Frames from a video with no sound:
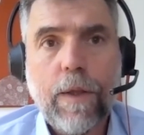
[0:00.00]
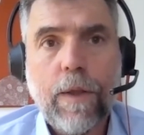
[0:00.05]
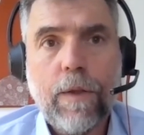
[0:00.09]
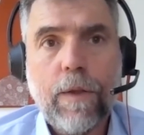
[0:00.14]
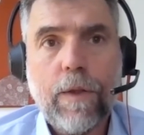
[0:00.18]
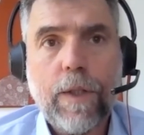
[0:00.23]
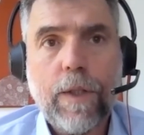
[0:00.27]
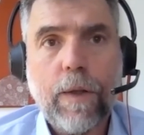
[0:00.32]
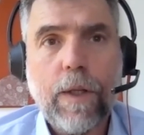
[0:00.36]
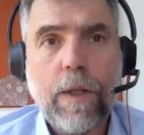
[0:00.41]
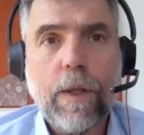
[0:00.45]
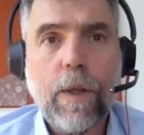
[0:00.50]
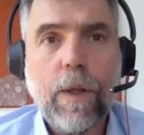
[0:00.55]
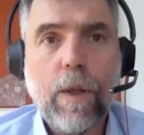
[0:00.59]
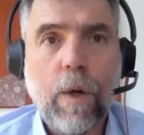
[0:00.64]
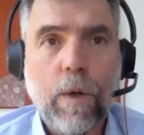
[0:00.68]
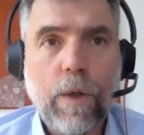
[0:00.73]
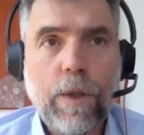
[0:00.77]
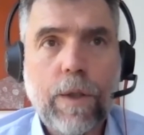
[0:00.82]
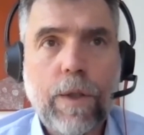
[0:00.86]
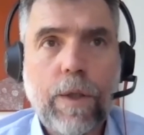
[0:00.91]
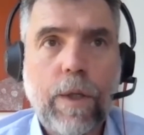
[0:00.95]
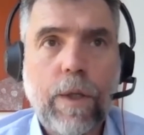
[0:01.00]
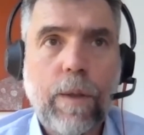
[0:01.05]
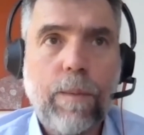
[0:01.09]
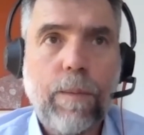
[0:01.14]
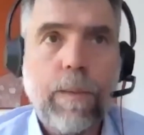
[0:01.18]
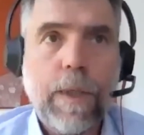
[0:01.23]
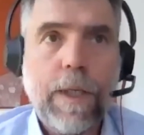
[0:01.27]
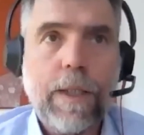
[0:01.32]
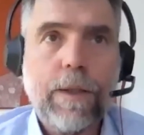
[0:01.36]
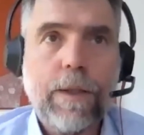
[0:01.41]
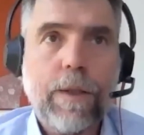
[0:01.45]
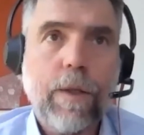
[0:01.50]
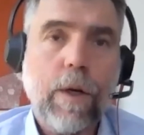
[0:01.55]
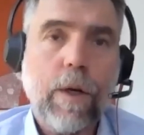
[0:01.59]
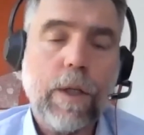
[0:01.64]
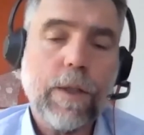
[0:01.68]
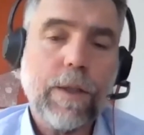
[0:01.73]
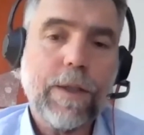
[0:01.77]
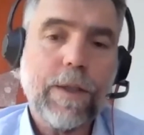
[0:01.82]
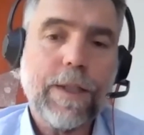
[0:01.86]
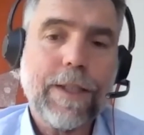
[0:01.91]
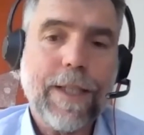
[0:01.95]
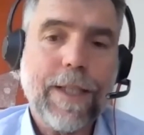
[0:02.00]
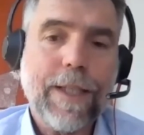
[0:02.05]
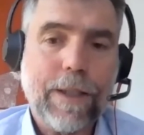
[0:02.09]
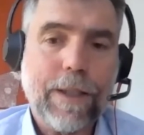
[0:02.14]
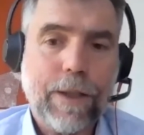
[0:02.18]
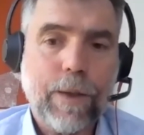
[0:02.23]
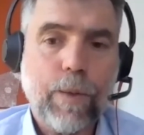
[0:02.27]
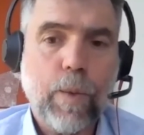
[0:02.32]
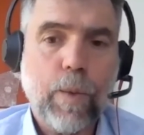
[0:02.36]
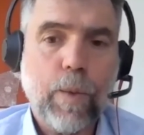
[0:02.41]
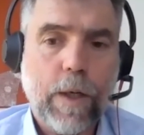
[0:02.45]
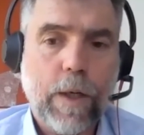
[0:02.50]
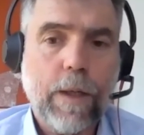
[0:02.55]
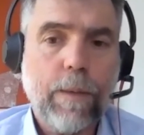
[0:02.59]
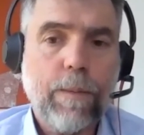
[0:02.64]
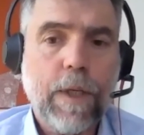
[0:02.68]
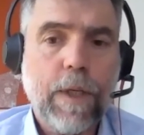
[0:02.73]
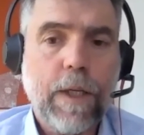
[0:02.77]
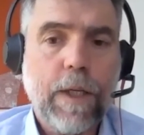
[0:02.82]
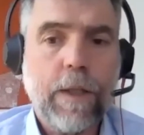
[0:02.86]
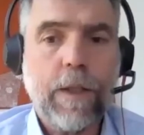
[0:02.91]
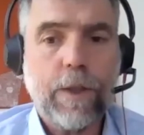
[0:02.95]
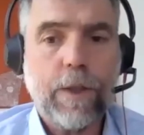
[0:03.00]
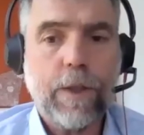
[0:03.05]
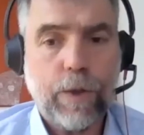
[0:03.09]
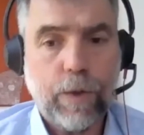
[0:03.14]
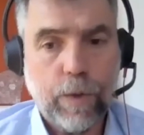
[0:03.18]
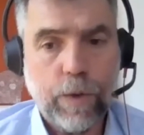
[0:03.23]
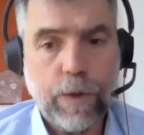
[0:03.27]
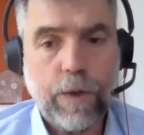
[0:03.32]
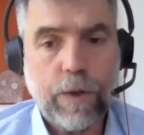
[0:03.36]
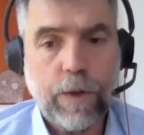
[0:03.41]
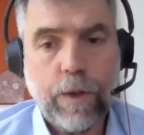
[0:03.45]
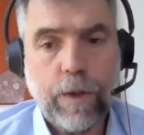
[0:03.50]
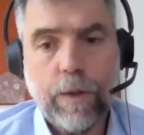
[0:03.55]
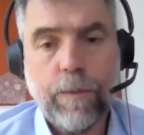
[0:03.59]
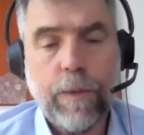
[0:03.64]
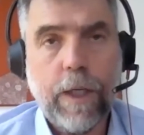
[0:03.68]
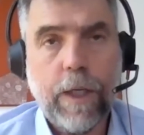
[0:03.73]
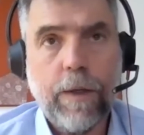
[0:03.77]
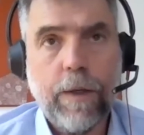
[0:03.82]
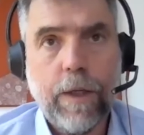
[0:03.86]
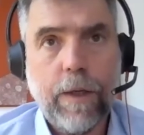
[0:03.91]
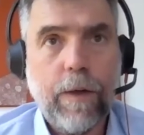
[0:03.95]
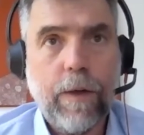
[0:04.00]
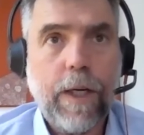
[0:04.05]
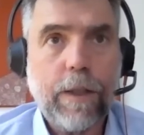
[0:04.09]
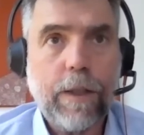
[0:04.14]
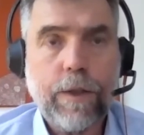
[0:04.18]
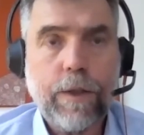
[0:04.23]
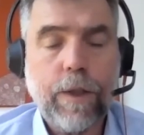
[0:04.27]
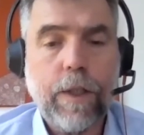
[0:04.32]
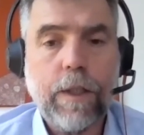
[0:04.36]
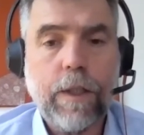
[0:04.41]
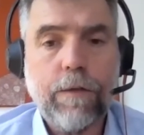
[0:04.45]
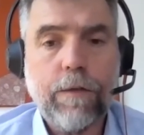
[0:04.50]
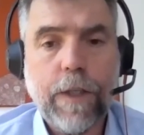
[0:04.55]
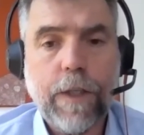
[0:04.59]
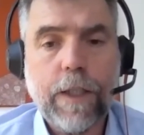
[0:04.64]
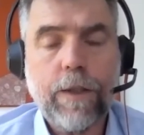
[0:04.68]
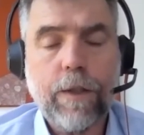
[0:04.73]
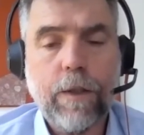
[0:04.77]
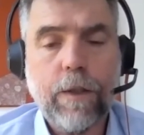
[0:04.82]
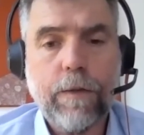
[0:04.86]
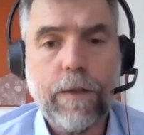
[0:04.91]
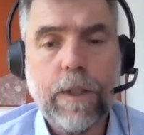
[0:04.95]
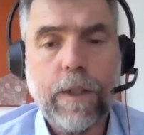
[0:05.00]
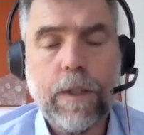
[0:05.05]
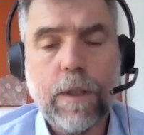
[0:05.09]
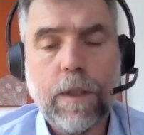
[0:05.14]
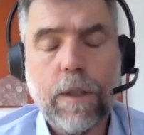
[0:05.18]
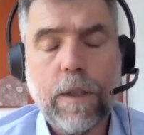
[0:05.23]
So the long-term is not such a worry, but in the short term, though, there are side effects of it.